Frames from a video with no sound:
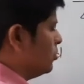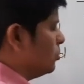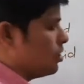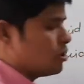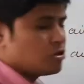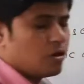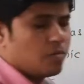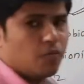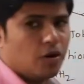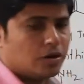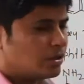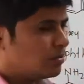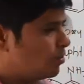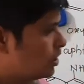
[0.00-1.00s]
loss of
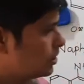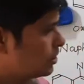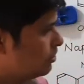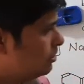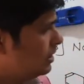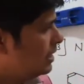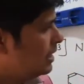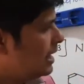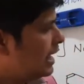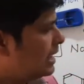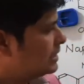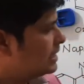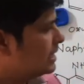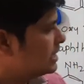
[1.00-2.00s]
water molecule,
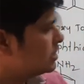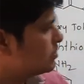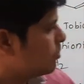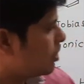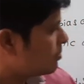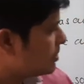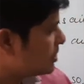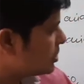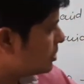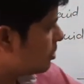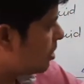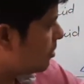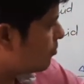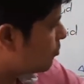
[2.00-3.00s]
and there is formation of